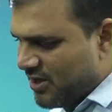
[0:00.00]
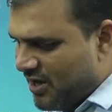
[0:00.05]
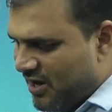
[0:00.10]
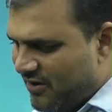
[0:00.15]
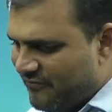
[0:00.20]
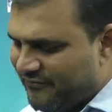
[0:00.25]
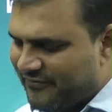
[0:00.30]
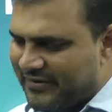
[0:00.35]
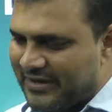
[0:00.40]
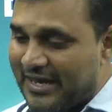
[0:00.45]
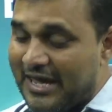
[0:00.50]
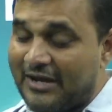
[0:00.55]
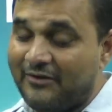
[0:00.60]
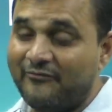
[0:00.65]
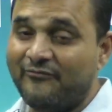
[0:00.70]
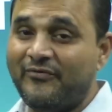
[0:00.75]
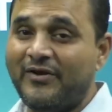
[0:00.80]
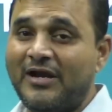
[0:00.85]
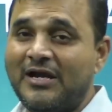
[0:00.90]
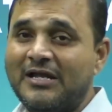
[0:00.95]
of
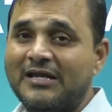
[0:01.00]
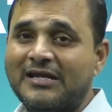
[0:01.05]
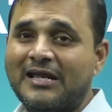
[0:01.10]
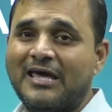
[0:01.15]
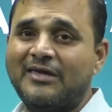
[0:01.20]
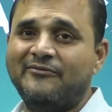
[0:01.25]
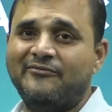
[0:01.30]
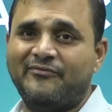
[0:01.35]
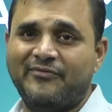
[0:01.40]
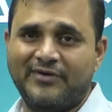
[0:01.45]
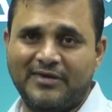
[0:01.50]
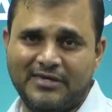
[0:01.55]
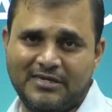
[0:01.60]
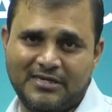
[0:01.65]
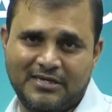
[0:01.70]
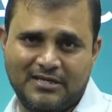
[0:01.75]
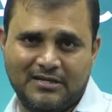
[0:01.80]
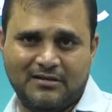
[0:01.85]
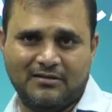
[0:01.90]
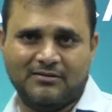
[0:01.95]
Enfield
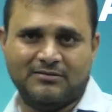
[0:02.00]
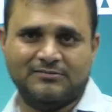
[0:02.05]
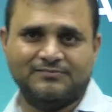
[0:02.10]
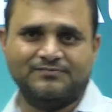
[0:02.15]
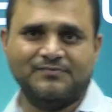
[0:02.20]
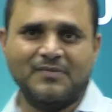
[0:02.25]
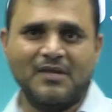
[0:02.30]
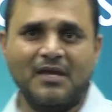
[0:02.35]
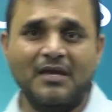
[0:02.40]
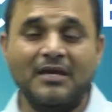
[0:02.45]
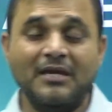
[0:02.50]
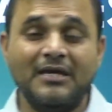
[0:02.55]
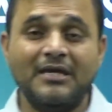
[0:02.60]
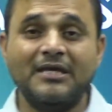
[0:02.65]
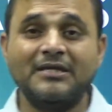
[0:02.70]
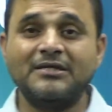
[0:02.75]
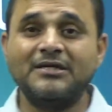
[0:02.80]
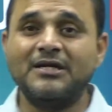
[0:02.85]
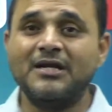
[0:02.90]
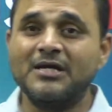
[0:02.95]
rifle.
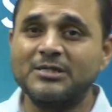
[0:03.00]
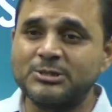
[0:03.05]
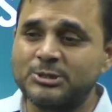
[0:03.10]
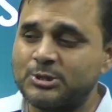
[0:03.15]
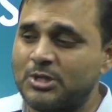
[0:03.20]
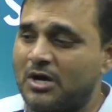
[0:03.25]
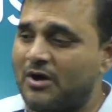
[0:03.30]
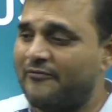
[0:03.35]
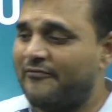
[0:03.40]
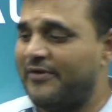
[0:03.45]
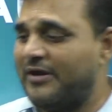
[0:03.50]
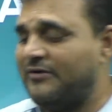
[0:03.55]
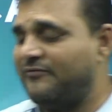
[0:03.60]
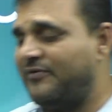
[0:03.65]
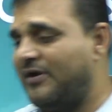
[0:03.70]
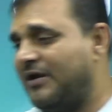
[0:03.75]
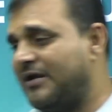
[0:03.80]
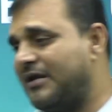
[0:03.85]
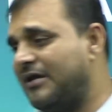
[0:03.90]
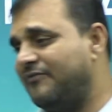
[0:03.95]
Introduction of
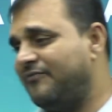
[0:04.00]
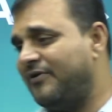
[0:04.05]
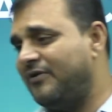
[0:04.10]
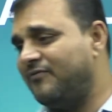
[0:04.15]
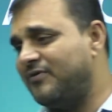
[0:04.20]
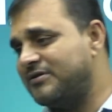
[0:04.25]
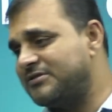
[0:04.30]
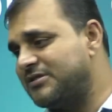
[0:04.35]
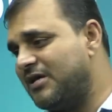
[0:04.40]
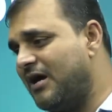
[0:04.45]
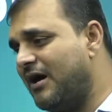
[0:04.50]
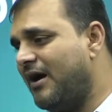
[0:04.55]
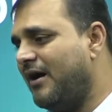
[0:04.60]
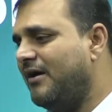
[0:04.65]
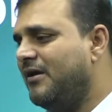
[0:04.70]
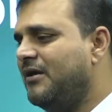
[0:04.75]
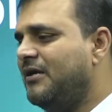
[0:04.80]
Enfield rifle was the